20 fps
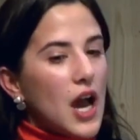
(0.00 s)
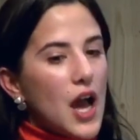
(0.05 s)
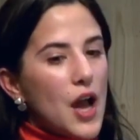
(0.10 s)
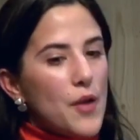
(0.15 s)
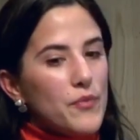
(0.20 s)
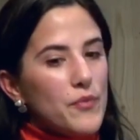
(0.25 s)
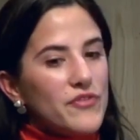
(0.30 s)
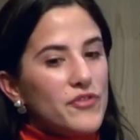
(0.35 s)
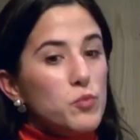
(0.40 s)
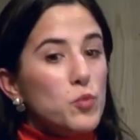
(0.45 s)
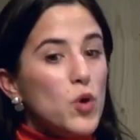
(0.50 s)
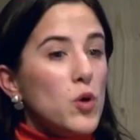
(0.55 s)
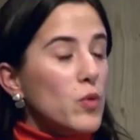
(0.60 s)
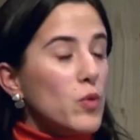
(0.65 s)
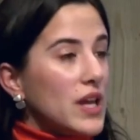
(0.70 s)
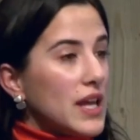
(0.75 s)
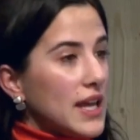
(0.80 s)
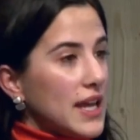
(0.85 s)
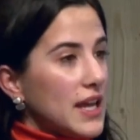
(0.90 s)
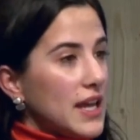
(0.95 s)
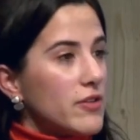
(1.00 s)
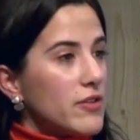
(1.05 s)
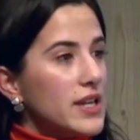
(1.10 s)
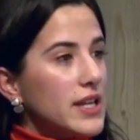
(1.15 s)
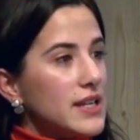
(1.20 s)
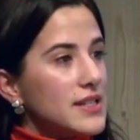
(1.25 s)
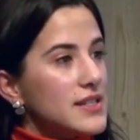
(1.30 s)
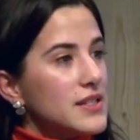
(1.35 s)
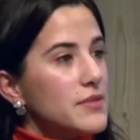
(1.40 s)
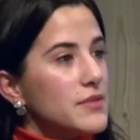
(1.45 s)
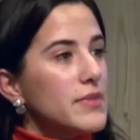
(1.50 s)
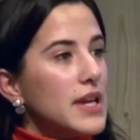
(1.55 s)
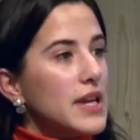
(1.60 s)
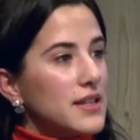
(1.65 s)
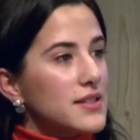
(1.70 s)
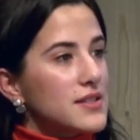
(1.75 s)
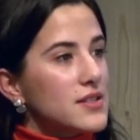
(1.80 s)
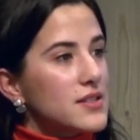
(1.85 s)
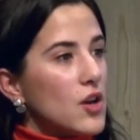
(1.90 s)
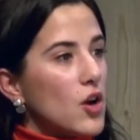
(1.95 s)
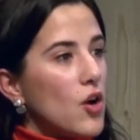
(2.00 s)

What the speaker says: From what we're hearing, it's a mix